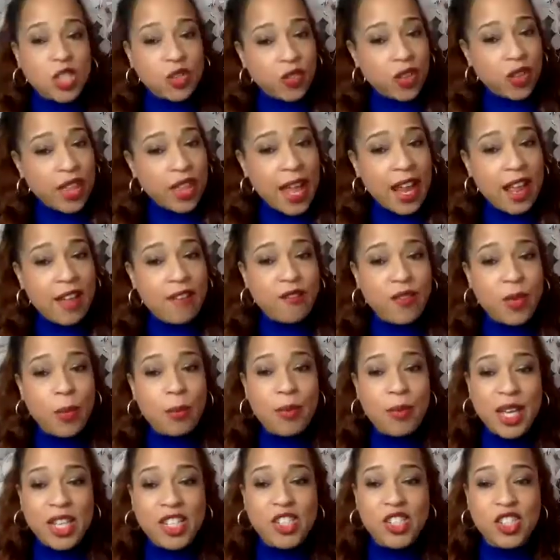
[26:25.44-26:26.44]
for that
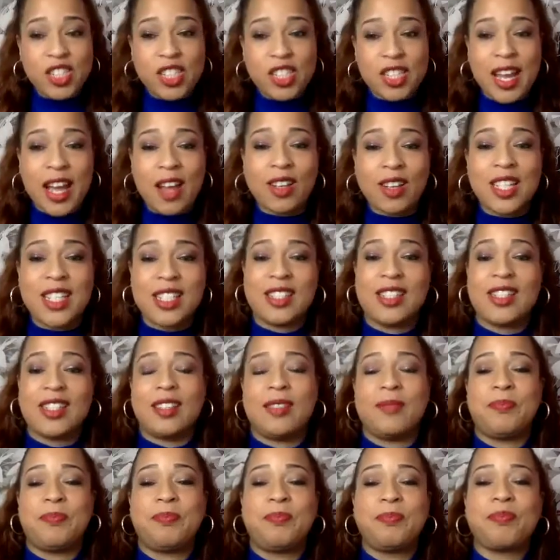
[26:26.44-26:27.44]
information. Now, listen,
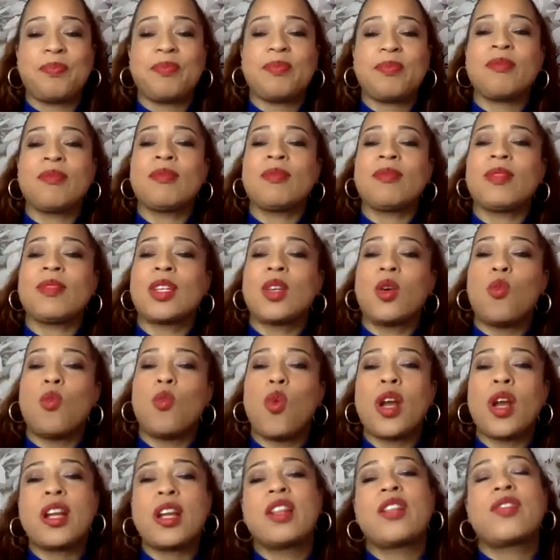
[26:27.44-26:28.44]

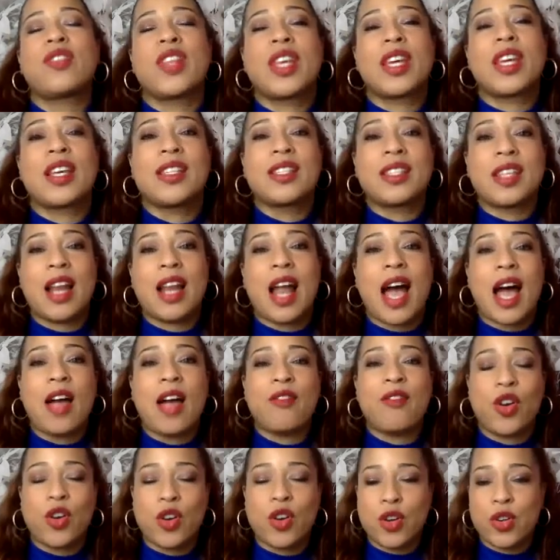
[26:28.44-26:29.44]
one of the things that I've
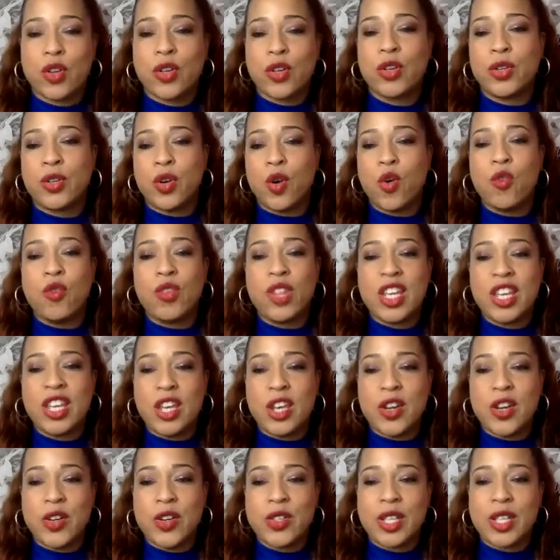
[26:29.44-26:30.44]
heard over the
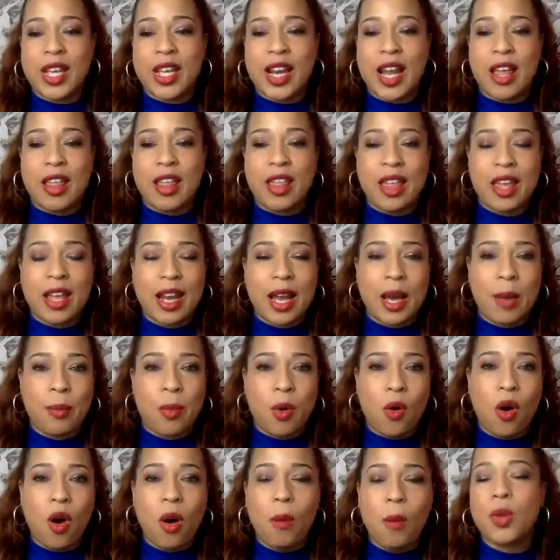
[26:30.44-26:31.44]
years, and I'm
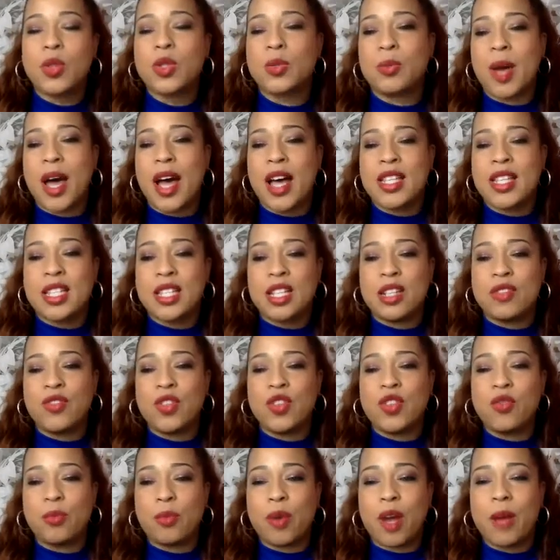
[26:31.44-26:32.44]
almost positive
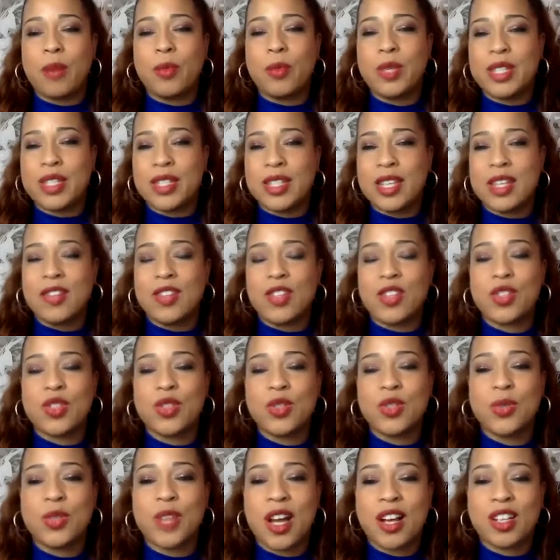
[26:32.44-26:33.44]
you've probably said this
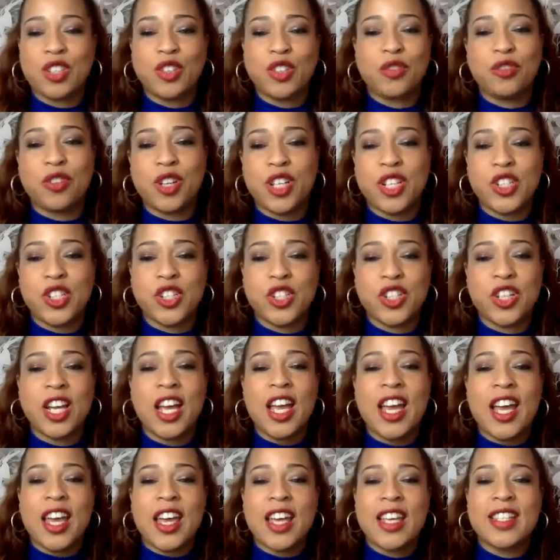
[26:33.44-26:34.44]
too, Dr. Fraser,
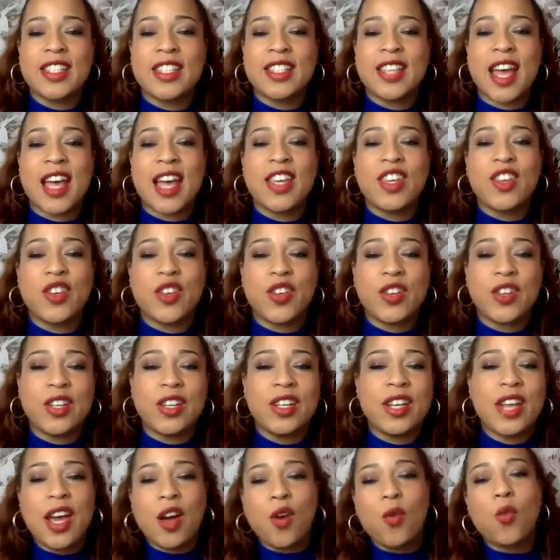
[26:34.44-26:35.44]
is that your
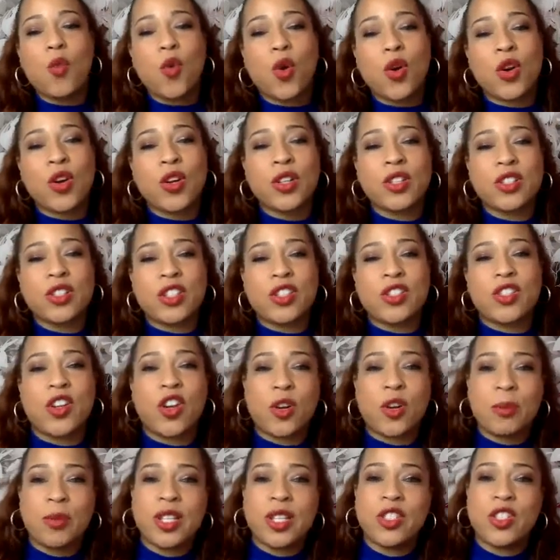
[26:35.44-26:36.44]
network
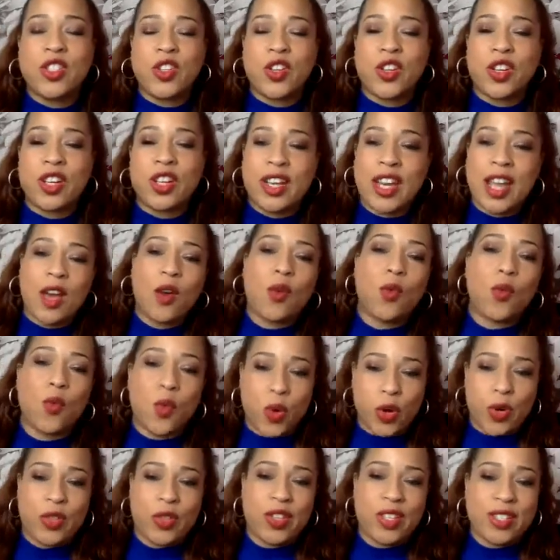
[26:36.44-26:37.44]
determines your net
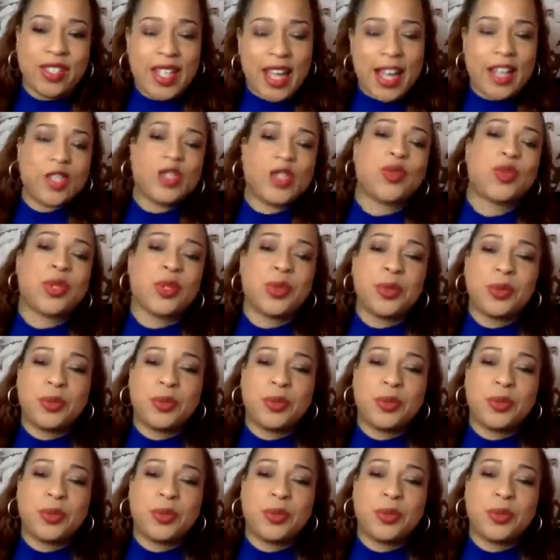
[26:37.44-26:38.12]
worth. Is that true?